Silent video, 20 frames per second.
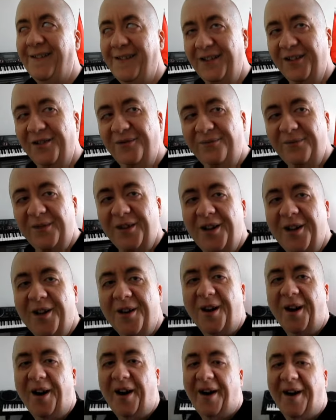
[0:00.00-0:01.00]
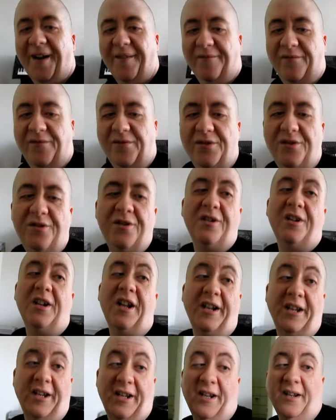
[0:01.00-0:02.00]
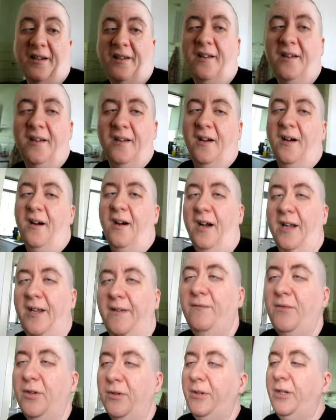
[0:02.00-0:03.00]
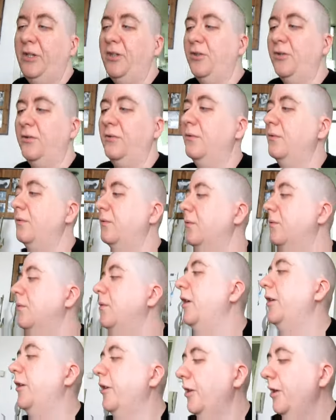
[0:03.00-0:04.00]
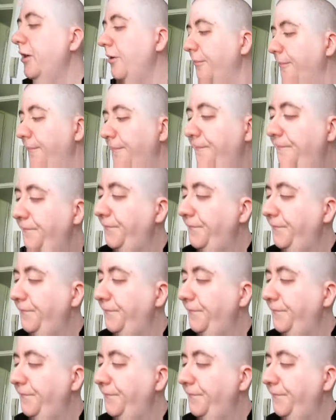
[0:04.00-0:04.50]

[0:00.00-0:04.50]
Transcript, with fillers: nope, I'm not letting it. I am going to, I don't know.